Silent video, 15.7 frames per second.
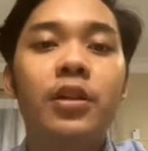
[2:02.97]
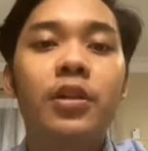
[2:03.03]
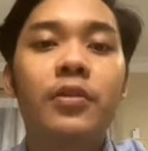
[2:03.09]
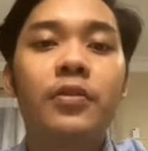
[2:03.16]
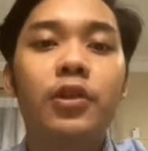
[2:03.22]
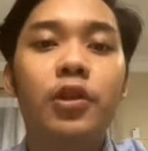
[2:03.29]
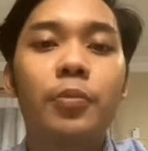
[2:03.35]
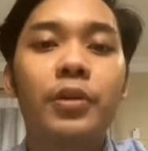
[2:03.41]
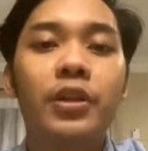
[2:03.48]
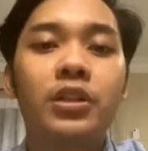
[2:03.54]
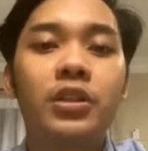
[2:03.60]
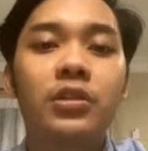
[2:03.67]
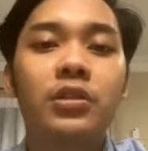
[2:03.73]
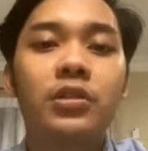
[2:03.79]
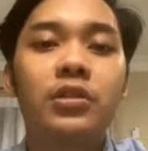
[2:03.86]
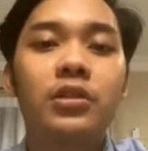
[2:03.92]
of
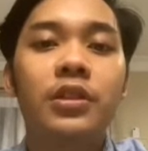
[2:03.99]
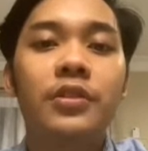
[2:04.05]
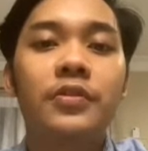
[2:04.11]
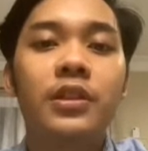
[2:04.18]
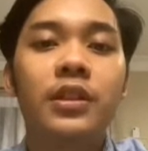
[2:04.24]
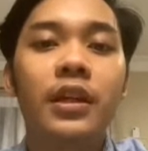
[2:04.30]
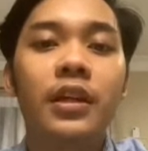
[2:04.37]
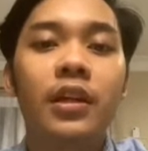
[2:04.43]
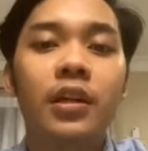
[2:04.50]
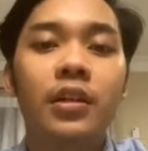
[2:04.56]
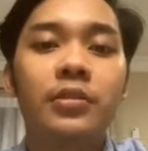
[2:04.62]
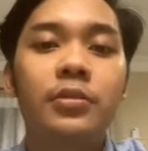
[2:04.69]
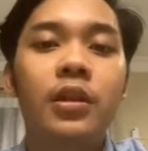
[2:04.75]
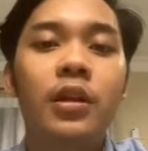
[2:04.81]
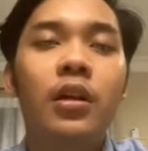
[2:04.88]
Occupational Safety and Health,